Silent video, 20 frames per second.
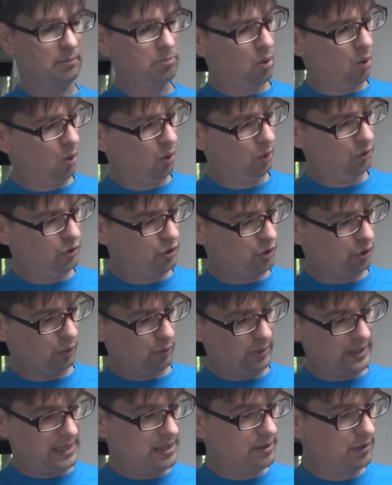pole
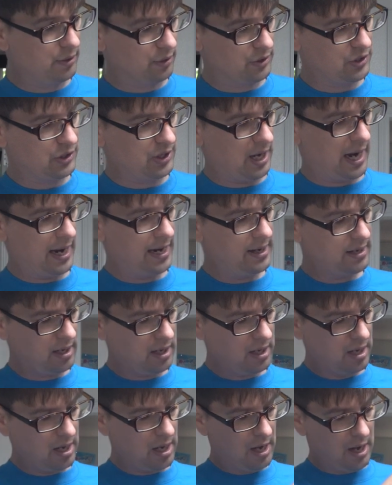to either side.
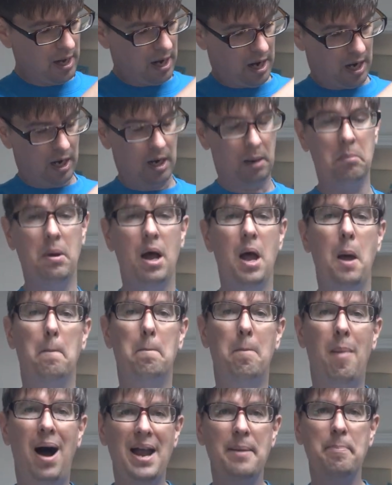
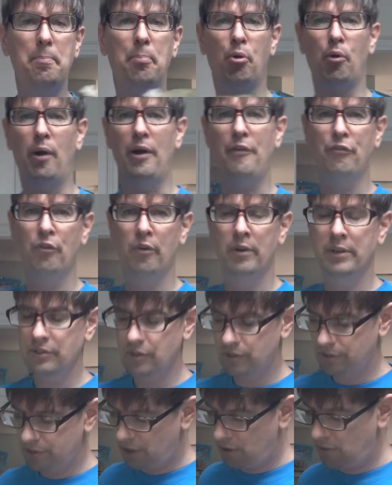My
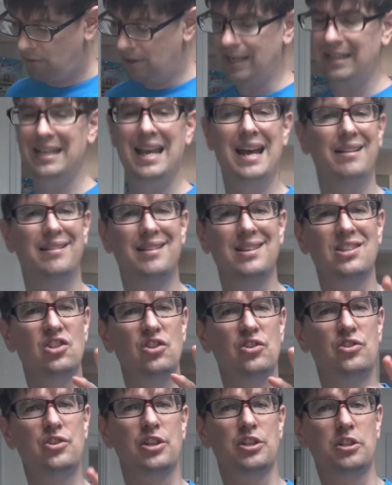preference, though, again, this
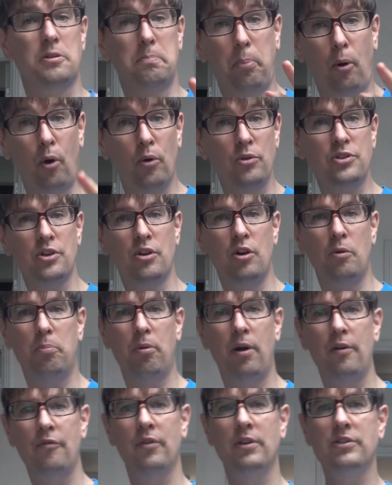is just personal
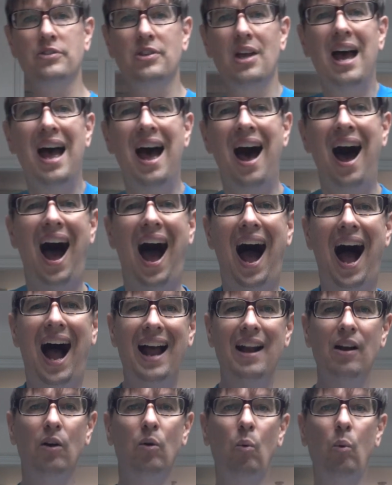preference.
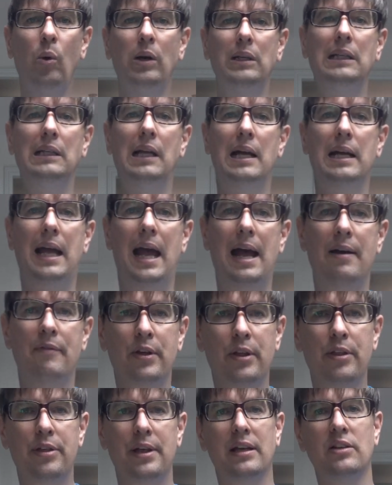I don't really like
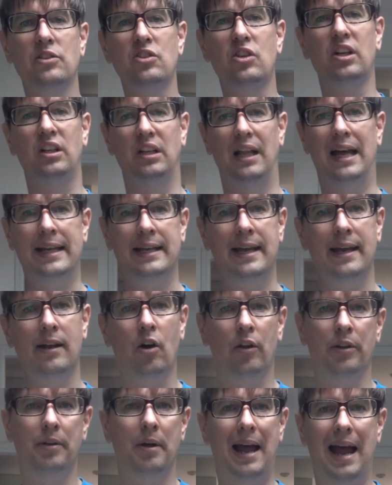having things clanging
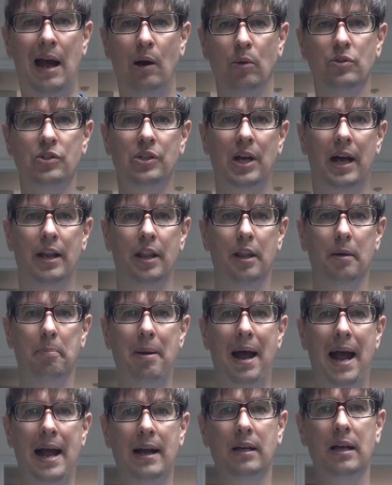on the outside of the
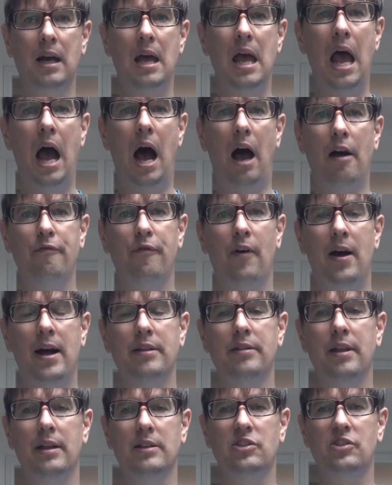pack. I
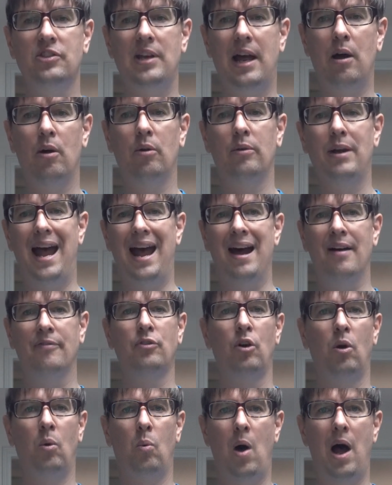find that sound
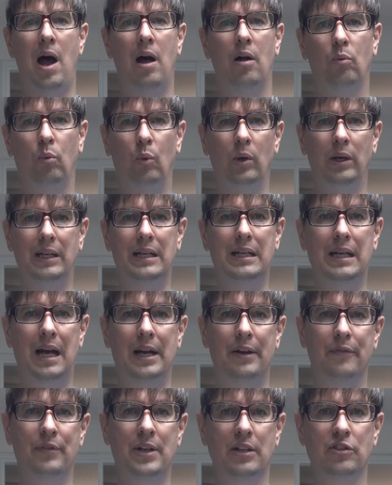after a while really
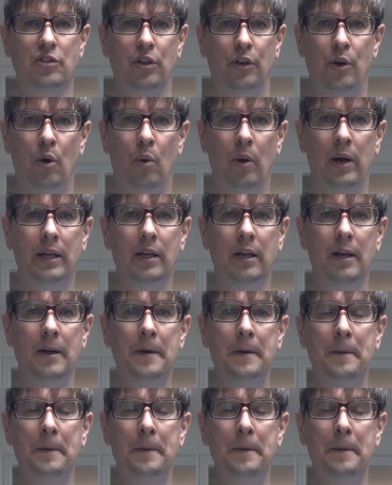kind of gets annoying.